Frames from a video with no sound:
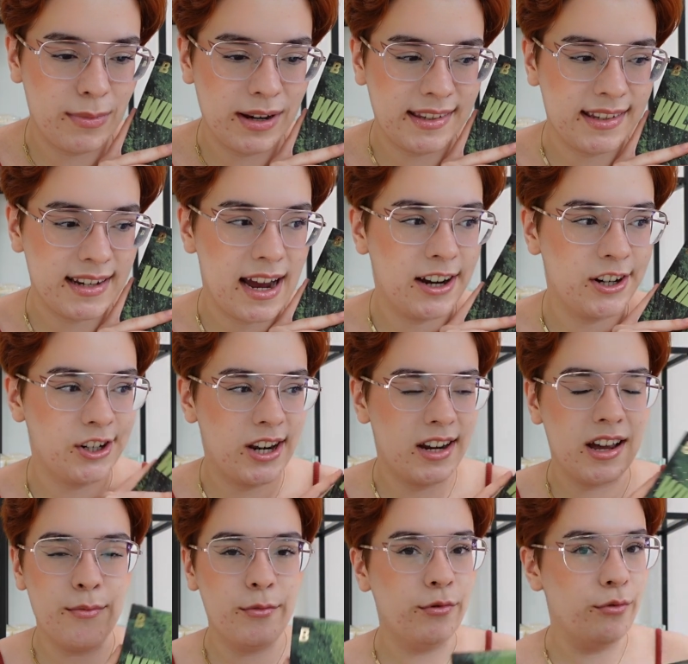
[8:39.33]
my stash,
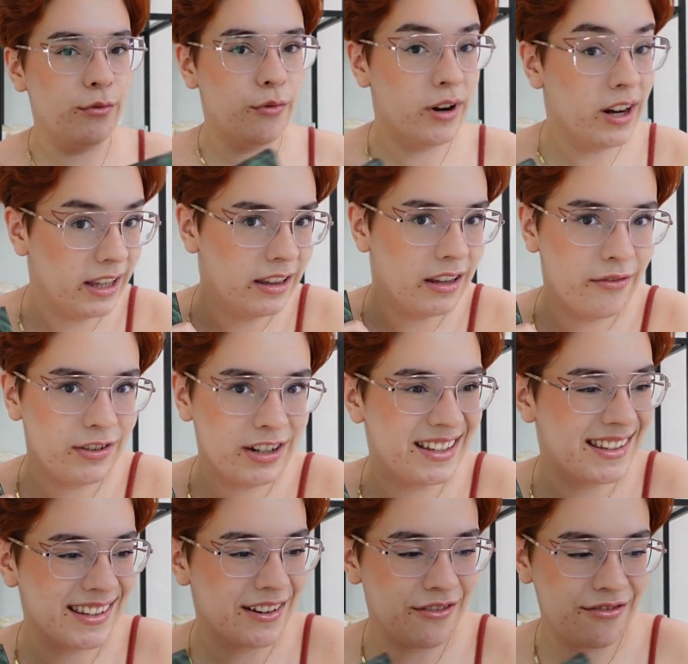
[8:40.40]
and I'm really loving
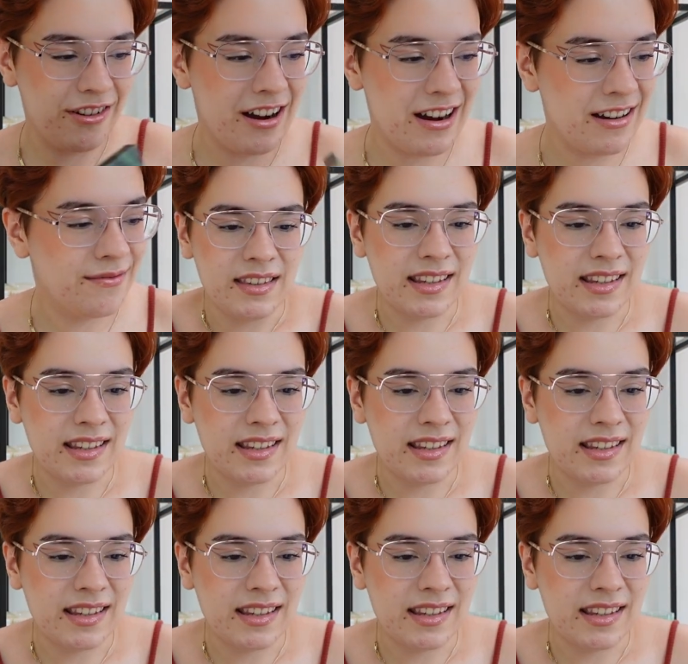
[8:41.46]
it so far.